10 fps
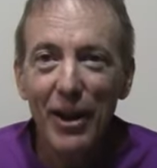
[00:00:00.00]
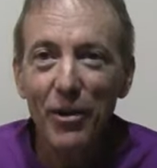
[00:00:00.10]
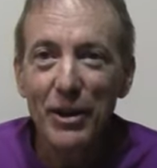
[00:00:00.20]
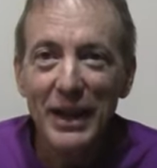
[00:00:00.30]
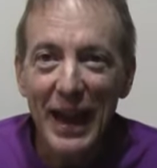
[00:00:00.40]

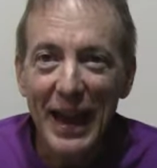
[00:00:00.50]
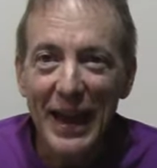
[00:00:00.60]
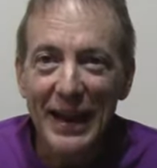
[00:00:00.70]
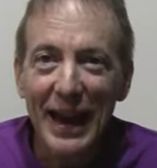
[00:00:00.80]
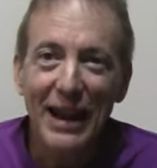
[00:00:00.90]
Hello
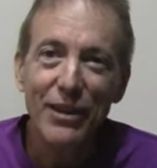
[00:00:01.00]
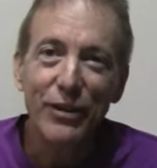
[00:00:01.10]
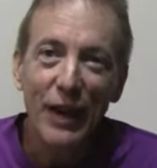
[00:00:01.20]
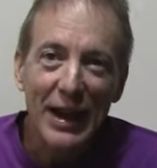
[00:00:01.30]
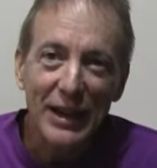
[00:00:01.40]
again, and
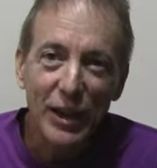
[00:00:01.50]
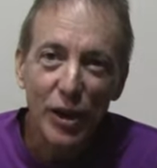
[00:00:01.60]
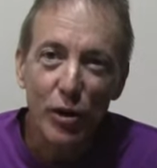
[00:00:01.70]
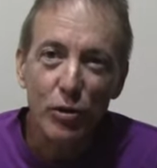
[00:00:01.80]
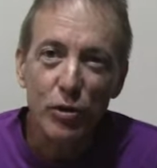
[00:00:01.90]
thank
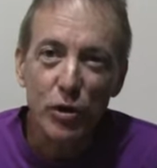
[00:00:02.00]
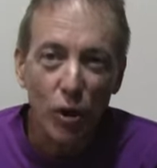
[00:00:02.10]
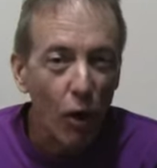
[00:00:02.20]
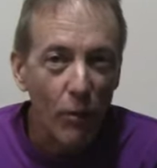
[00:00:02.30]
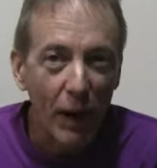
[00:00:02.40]
you
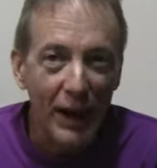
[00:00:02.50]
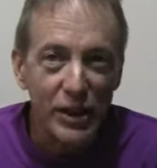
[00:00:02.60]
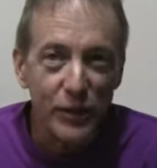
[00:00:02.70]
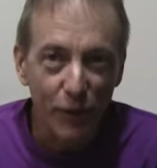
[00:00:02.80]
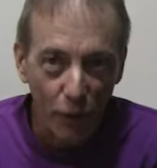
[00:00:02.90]
so
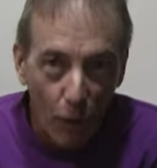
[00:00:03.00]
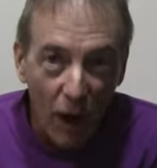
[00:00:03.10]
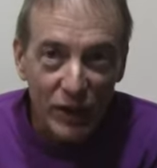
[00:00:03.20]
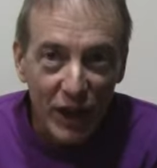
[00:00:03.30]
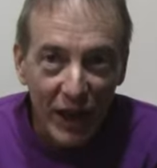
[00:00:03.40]
much for
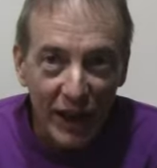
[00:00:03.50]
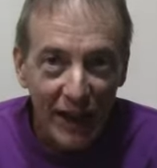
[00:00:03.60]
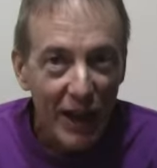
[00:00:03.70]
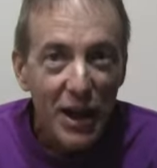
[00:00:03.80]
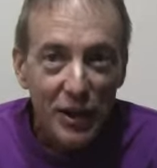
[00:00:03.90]
watching
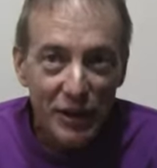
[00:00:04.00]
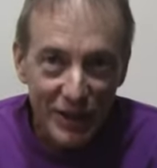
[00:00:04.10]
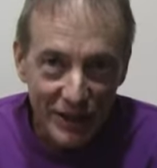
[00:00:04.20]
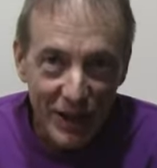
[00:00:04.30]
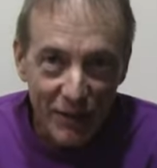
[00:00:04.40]
the
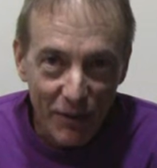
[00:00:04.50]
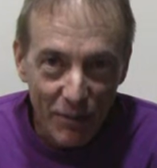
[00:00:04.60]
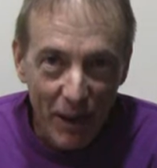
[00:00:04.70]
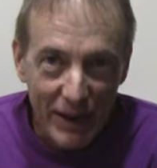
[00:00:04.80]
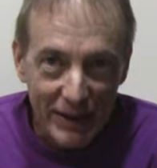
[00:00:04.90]

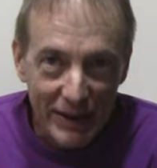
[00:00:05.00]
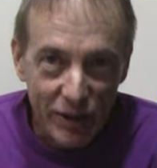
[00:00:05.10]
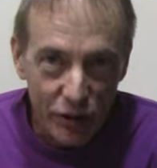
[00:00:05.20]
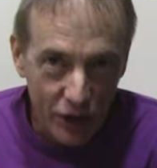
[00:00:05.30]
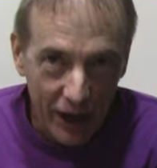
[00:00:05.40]
Stephen
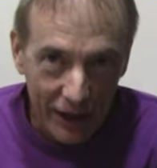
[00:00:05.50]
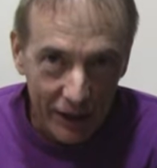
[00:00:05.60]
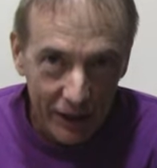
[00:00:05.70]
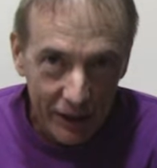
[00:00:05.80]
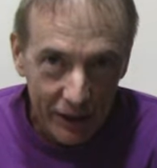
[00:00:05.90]
Mendes
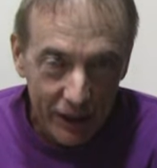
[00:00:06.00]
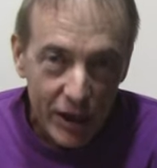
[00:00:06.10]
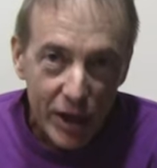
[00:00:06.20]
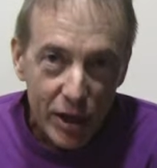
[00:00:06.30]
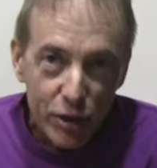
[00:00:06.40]
channel.
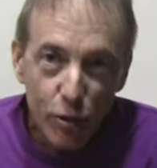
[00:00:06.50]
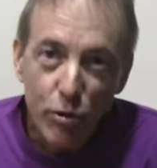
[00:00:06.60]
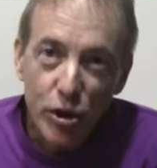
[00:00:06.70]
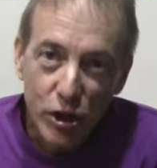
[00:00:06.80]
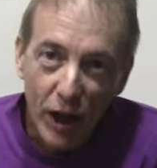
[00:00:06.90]

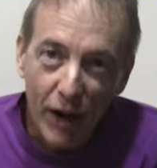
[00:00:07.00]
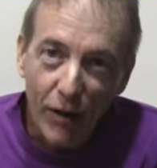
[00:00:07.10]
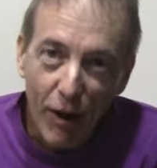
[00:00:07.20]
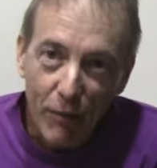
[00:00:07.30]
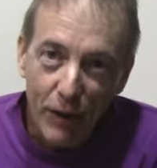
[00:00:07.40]
Do share
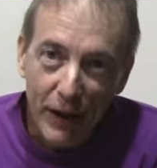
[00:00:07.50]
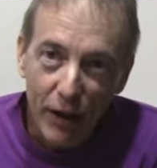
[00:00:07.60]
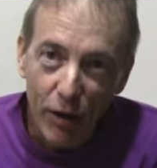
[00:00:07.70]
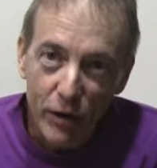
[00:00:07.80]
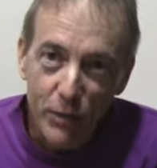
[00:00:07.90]
our
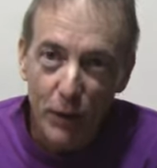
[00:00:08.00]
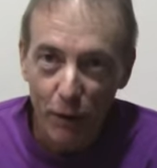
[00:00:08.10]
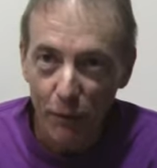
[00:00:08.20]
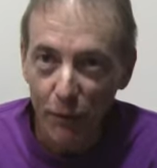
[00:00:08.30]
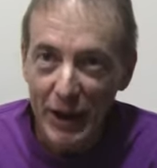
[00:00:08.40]
videos with
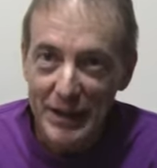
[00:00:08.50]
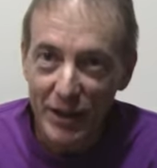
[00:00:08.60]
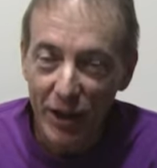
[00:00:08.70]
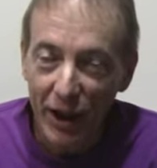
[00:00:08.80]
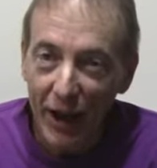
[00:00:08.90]
your
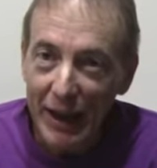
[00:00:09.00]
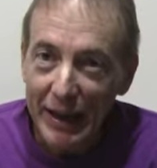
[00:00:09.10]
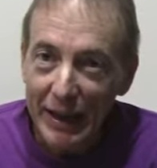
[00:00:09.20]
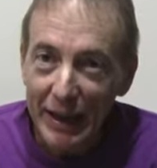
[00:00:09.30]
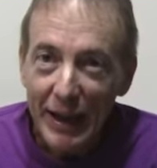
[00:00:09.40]
friends
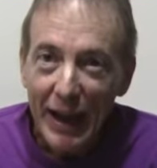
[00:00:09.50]
online